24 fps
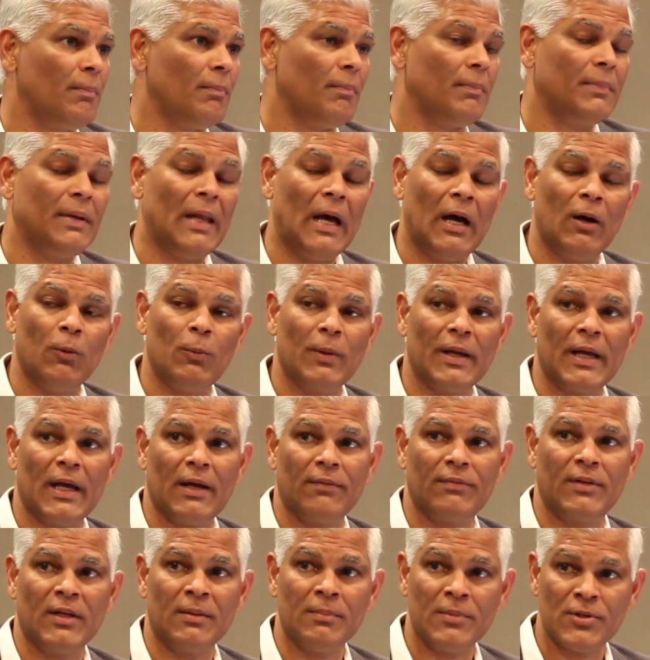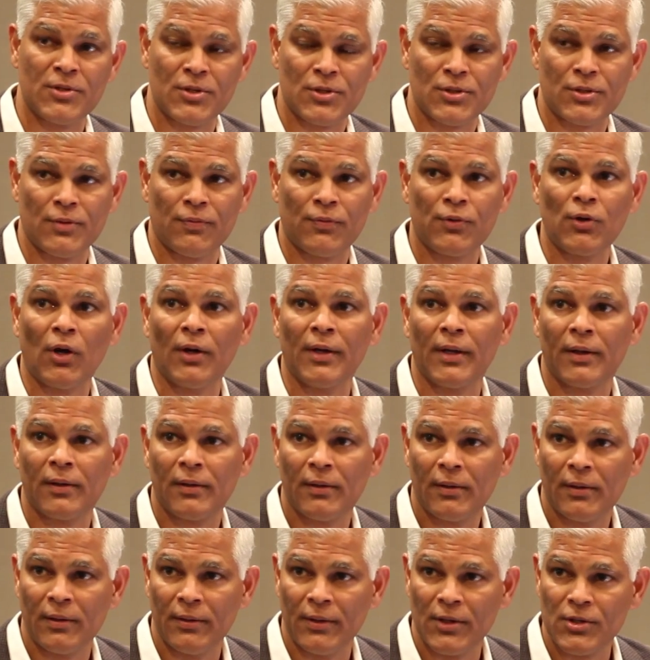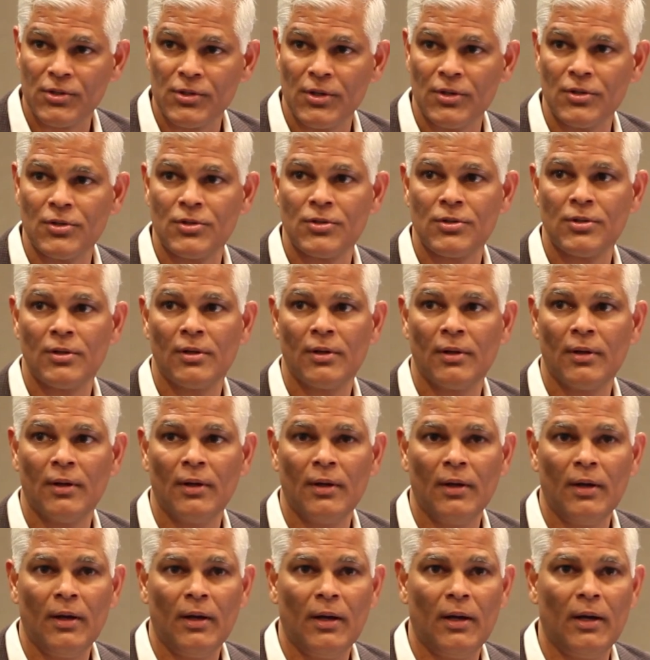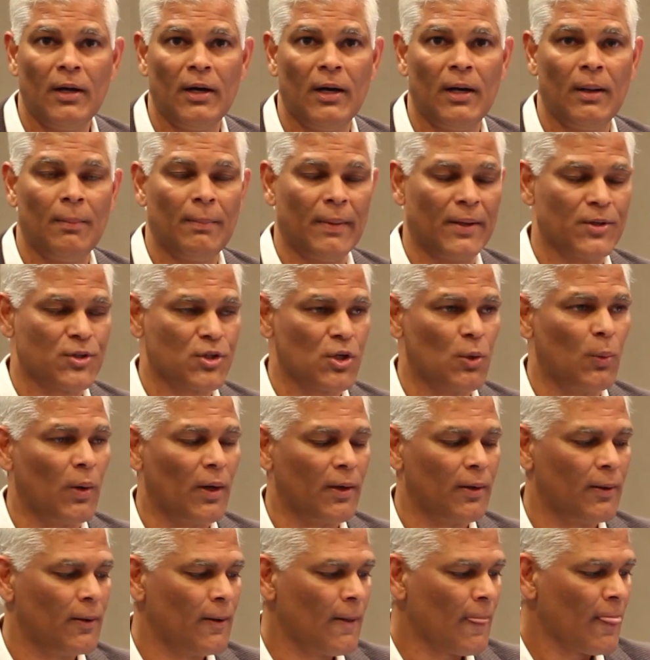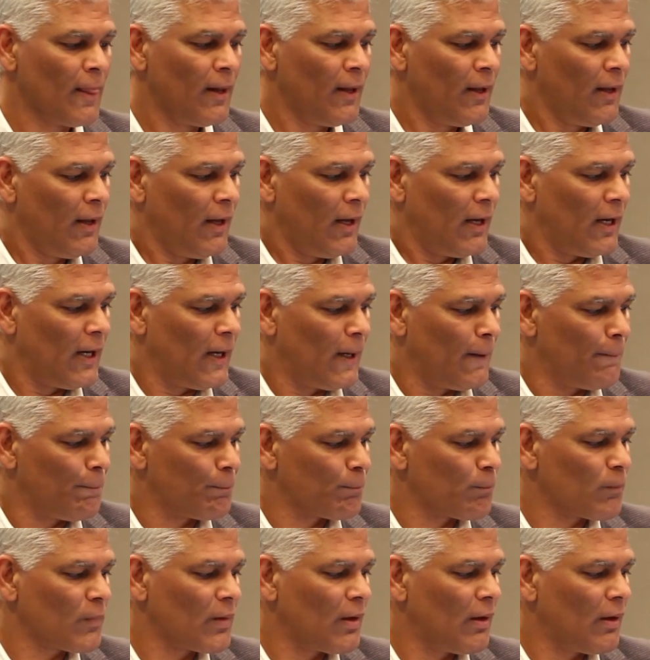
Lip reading: Now we have the emergence of chronic conditions, and so on.